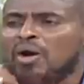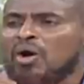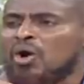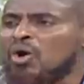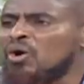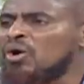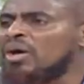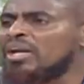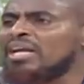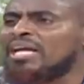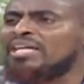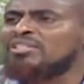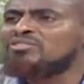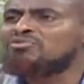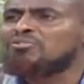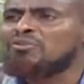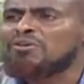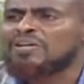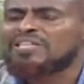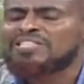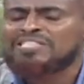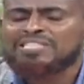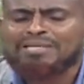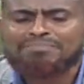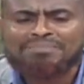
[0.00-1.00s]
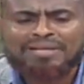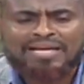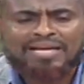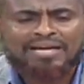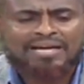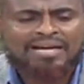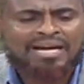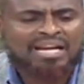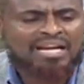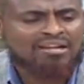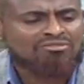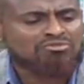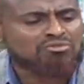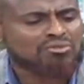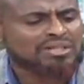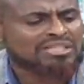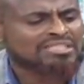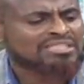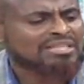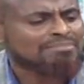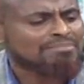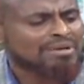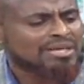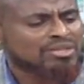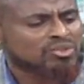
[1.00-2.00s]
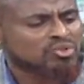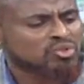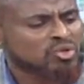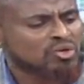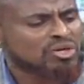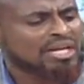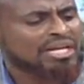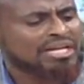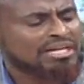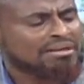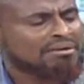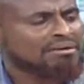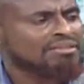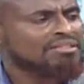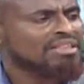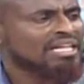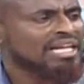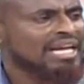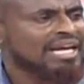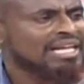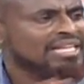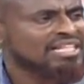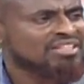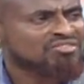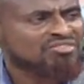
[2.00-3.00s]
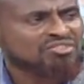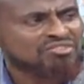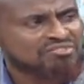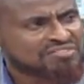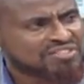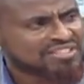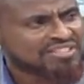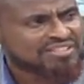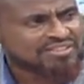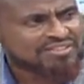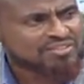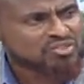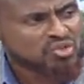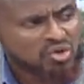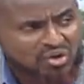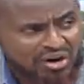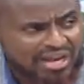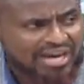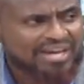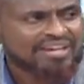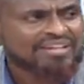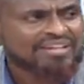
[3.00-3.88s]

organize for a seminar, alafu unasema soda ni 350 soda.